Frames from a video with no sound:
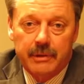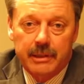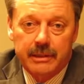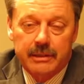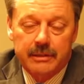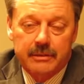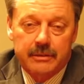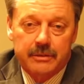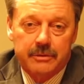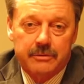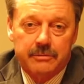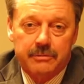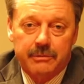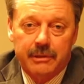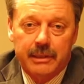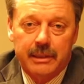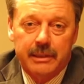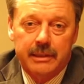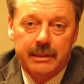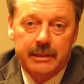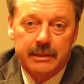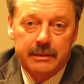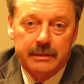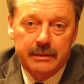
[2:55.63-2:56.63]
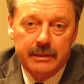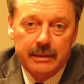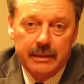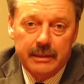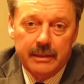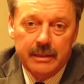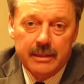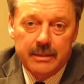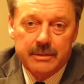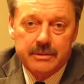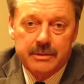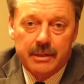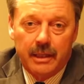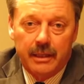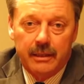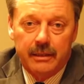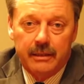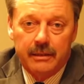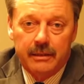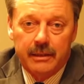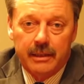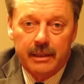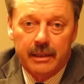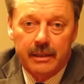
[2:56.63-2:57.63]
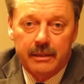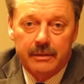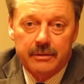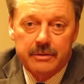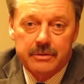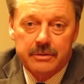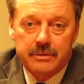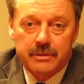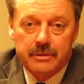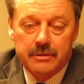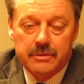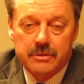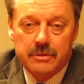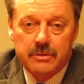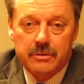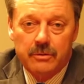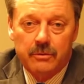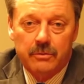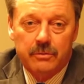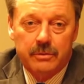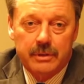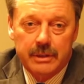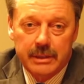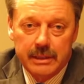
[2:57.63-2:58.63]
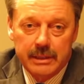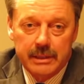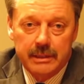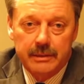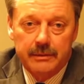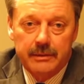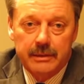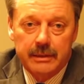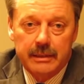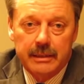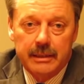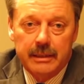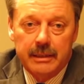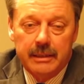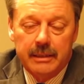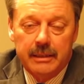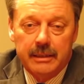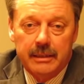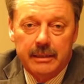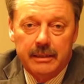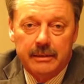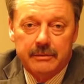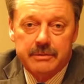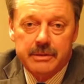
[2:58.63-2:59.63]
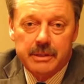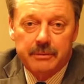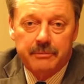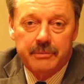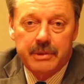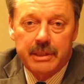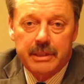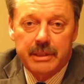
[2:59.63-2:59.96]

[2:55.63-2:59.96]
I think the training side of that is just so key. Some